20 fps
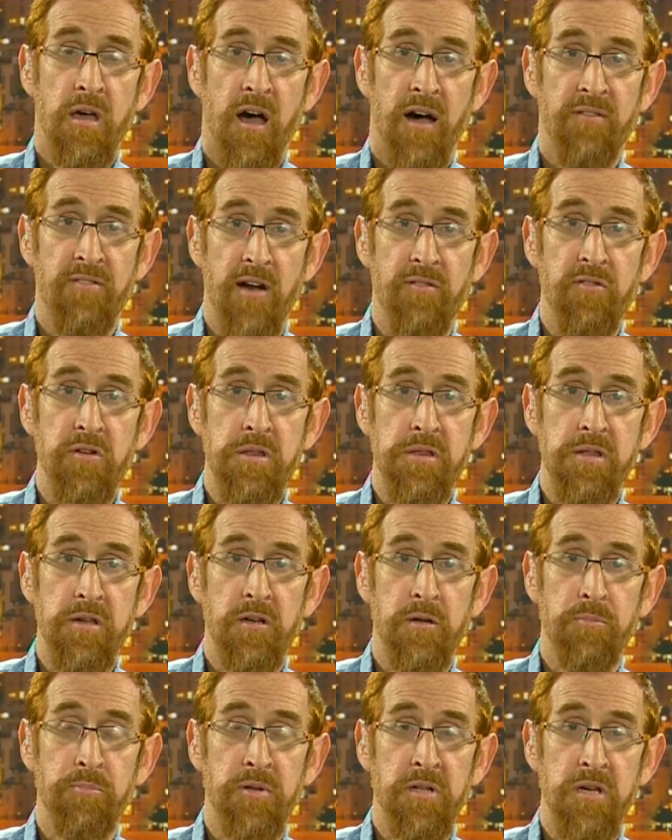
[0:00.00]
of every
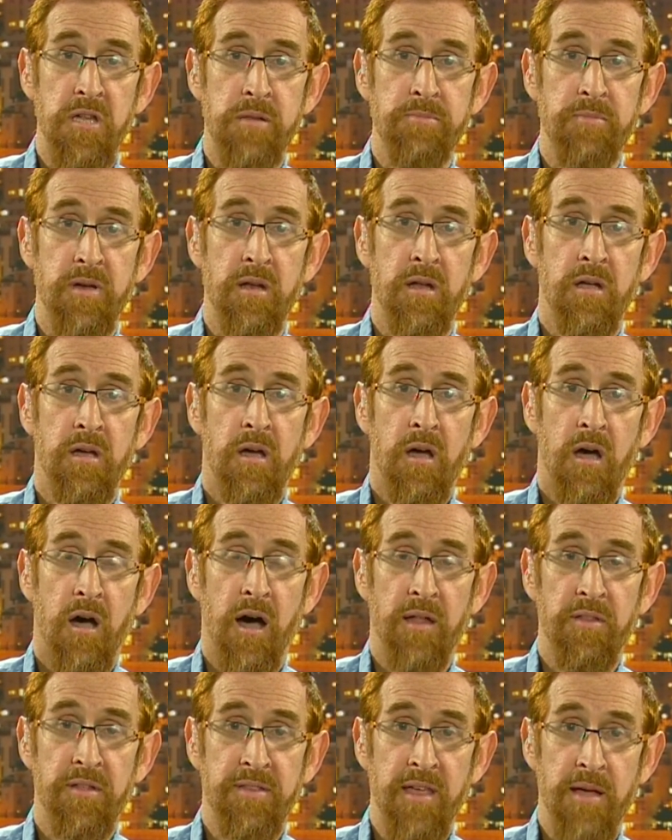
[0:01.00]
single policeman
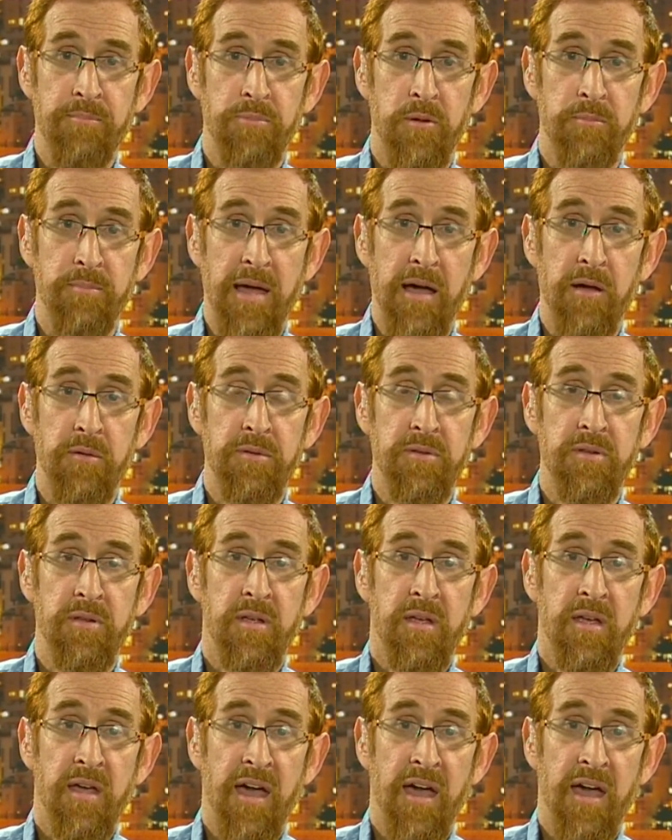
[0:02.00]
on the Temple Mount.